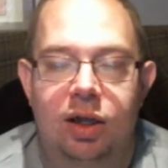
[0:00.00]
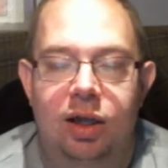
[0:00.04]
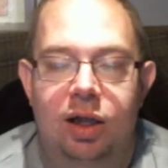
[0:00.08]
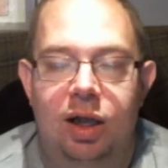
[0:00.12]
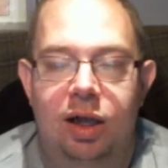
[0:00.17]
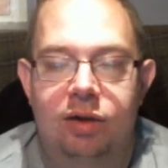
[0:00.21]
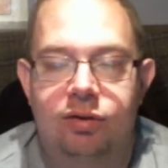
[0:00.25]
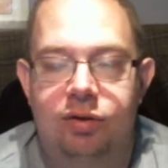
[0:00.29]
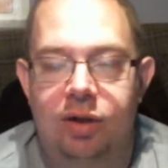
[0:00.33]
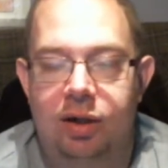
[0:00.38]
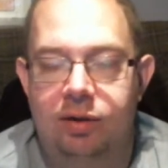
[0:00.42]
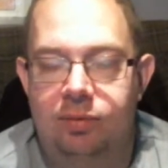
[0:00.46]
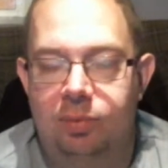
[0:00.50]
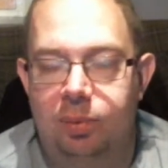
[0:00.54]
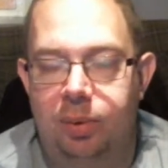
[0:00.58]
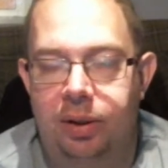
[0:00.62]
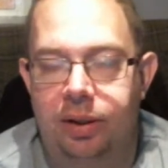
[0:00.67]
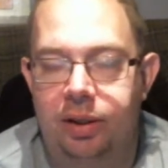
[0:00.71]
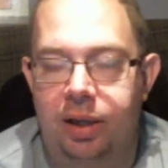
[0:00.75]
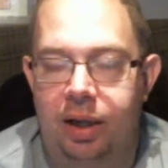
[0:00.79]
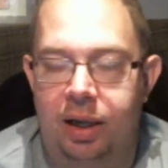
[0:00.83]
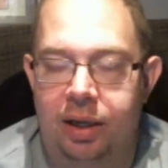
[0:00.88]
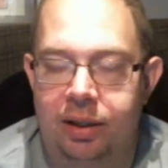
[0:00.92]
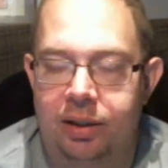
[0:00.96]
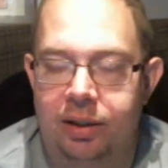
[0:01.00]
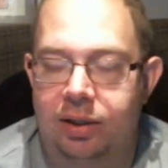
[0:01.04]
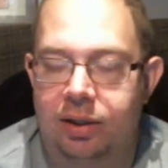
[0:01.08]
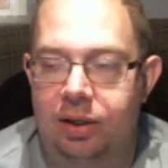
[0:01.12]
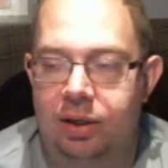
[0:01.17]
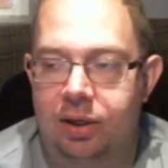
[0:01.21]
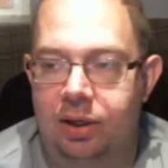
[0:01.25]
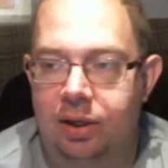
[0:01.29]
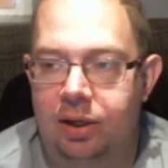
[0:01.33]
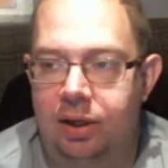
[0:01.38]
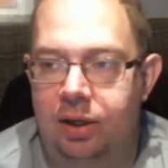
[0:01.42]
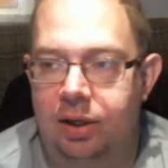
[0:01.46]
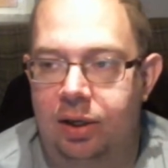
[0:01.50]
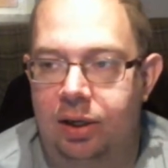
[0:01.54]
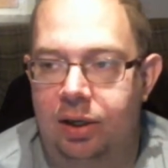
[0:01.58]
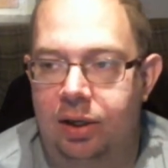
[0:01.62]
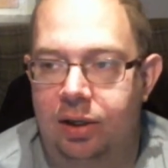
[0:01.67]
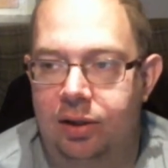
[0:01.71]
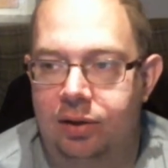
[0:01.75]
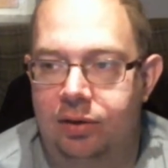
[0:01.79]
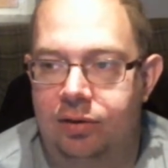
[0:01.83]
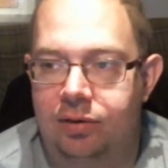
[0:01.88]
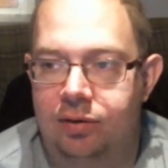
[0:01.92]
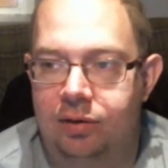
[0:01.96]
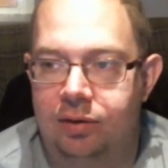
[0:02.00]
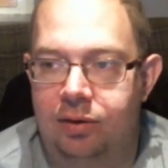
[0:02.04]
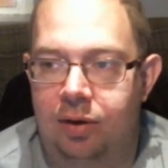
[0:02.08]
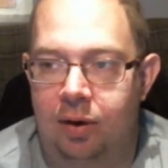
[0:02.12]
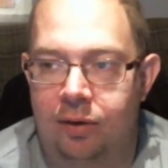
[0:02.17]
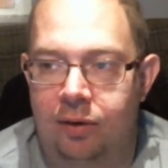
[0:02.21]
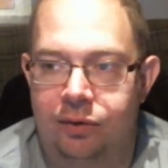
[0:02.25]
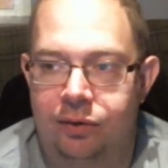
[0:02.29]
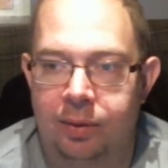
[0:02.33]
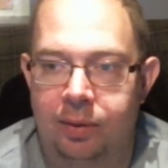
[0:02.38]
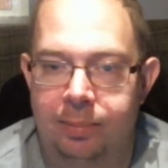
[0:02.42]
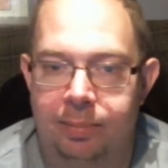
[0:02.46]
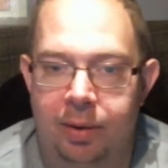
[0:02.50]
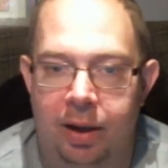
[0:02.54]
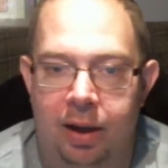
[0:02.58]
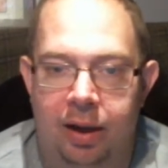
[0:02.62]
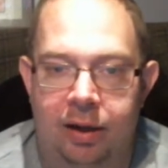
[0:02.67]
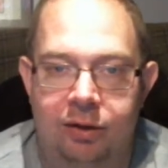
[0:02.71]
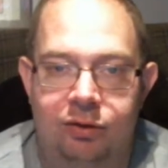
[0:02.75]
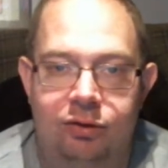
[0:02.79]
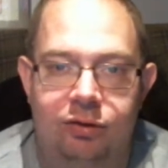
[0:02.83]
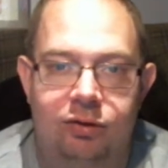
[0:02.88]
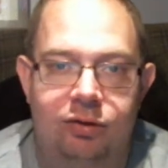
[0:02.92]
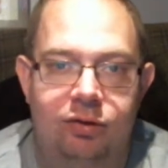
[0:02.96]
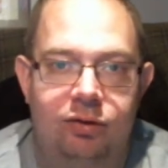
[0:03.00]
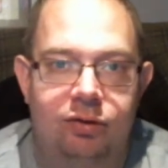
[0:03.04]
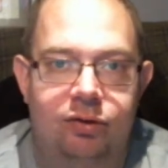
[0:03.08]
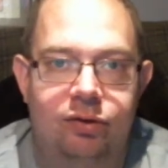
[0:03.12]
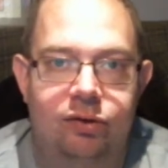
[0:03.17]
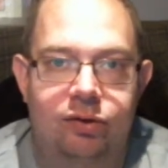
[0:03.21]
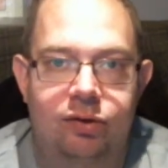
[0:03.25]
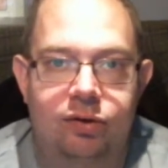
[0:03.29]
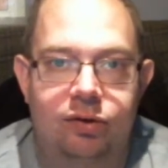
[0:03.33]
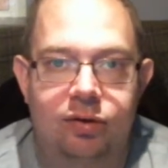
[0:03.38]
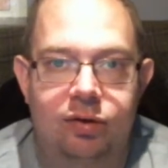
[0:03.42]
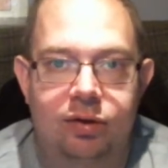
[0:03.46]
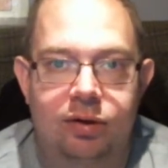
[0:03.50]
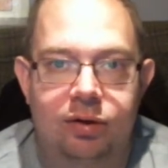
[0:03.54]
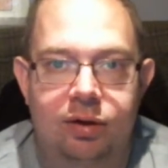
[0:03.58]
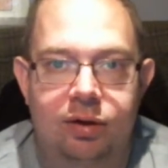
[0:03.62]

Except when I got off the bus